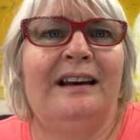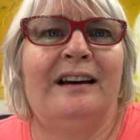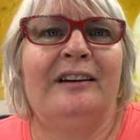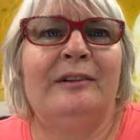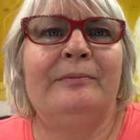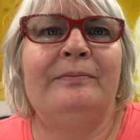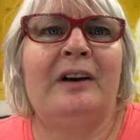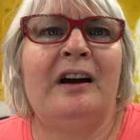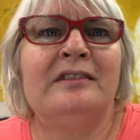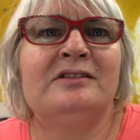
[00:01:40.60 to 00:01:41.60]

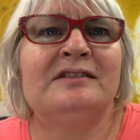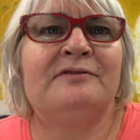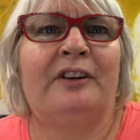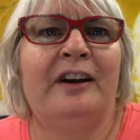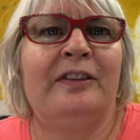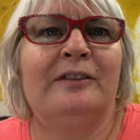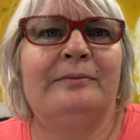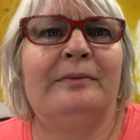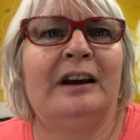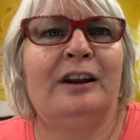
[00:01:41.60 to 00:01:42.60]
I just find
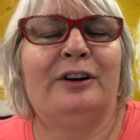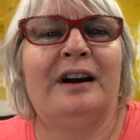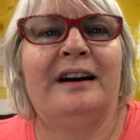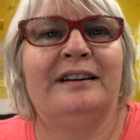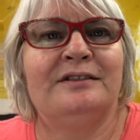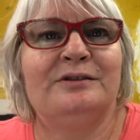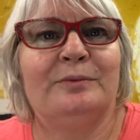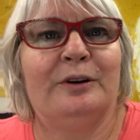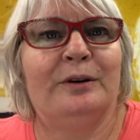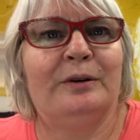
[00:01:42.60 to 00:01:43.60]
them a lot harder to
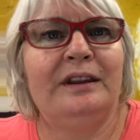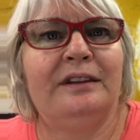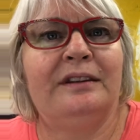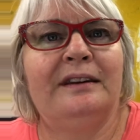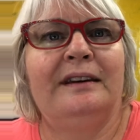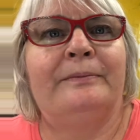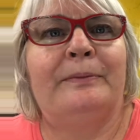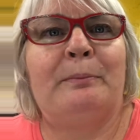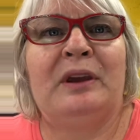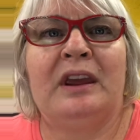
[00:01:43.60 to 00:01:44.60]
work with.
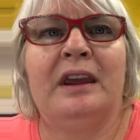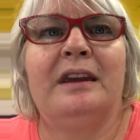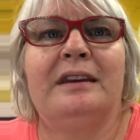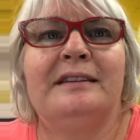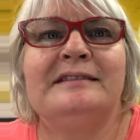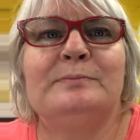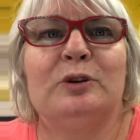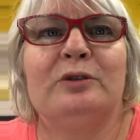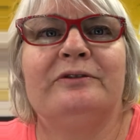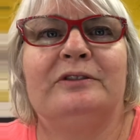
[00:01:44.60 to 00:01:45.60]
Big is
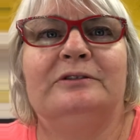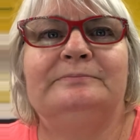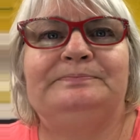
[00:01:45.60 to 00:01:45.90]
beautiful.